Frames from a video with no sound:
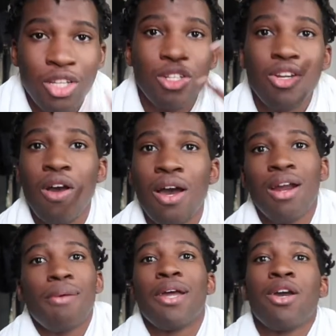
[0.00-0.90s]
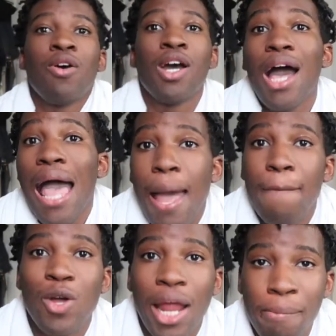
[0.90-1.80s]
No haram, I go ham
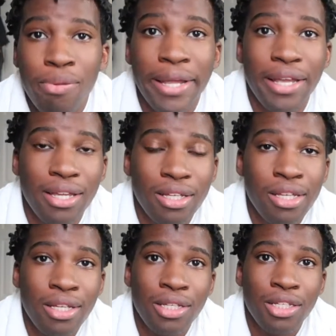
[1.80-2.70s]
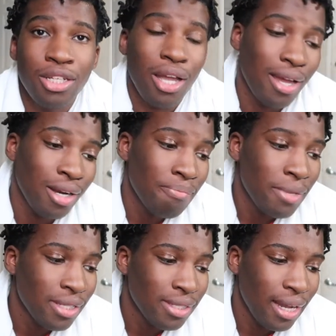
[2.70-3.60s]
when I pray. Haram
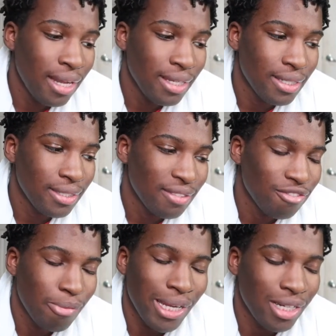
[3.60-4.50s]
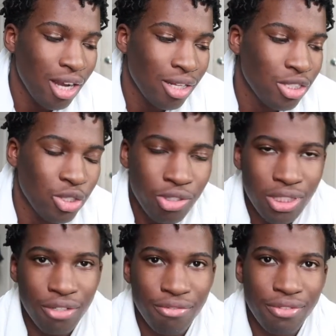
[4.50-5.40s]
means like forbidden, not to do
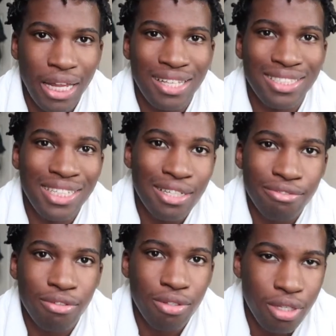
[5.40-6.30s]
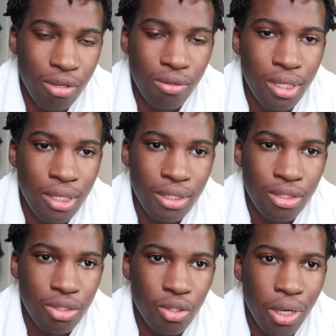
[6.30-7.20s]
stuff, like sinful, you know?
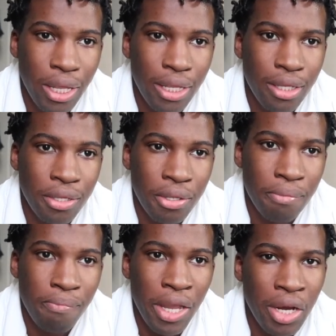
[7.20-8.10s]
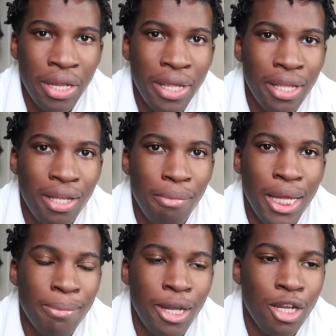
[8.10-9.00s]
So like a
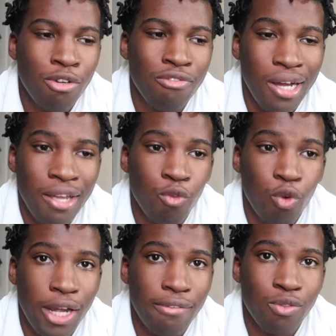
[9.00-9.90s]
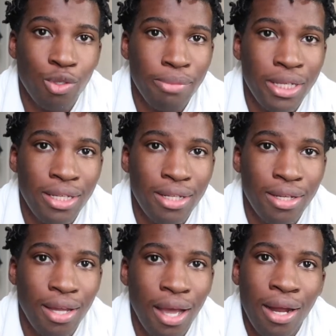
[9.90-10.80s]
man marrying 5 wives would be
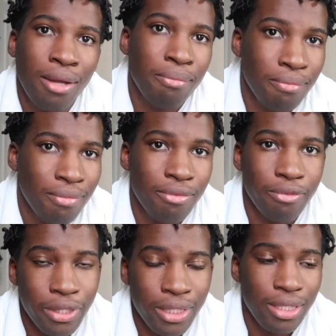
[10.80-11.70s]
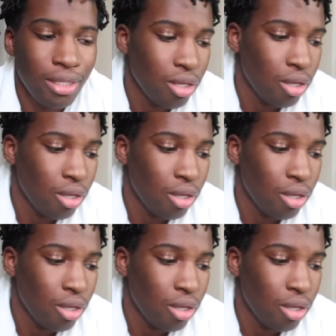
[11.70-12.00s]
haram, really.